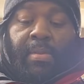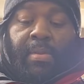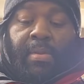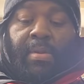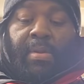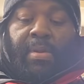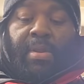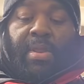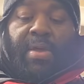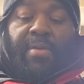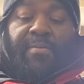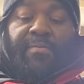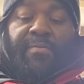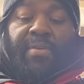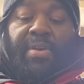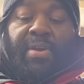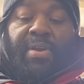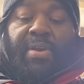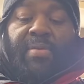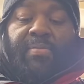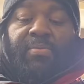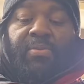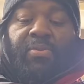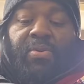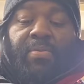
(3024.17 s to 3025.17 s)
Now, if it
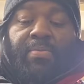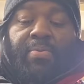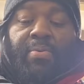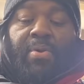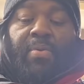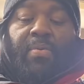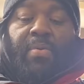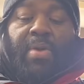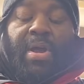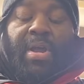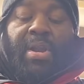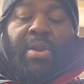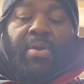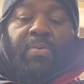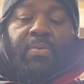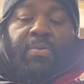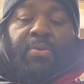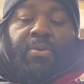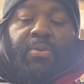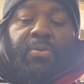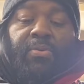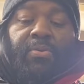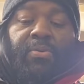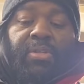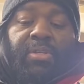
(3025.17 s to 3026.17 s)
comes to a point where I don't
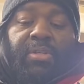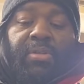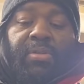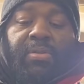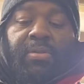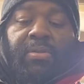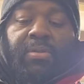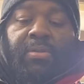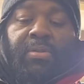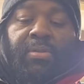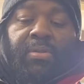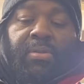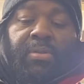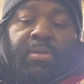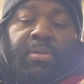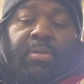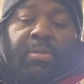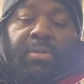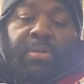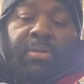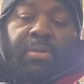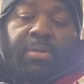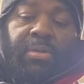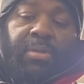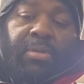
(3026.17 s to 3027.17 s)
use it,
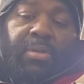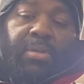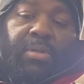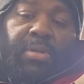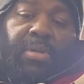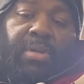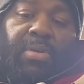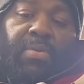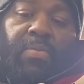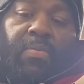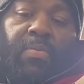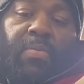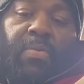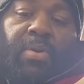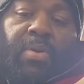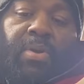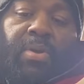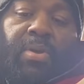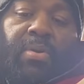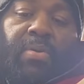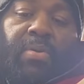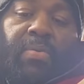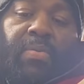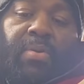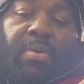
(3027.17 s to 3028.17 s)
it
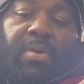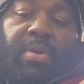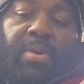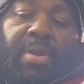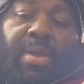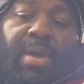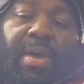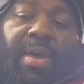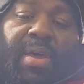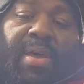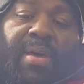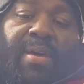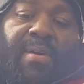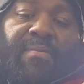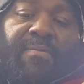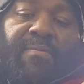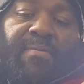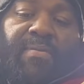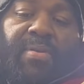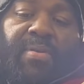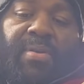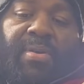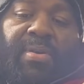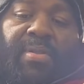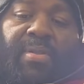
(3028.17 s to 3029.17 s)
will
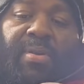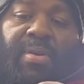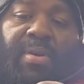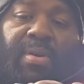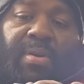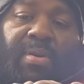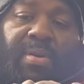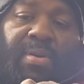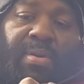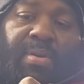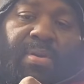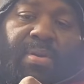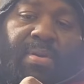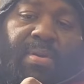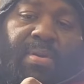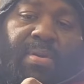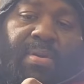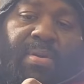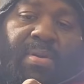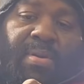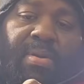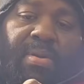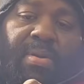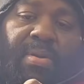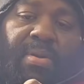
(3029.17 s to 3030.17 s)
definitely
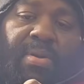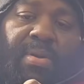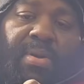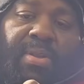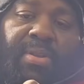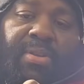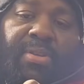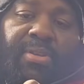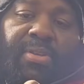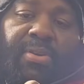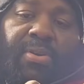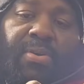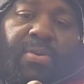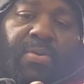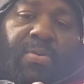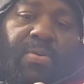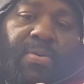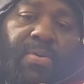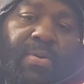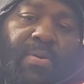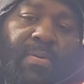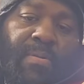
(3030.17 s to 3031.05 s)
get sold.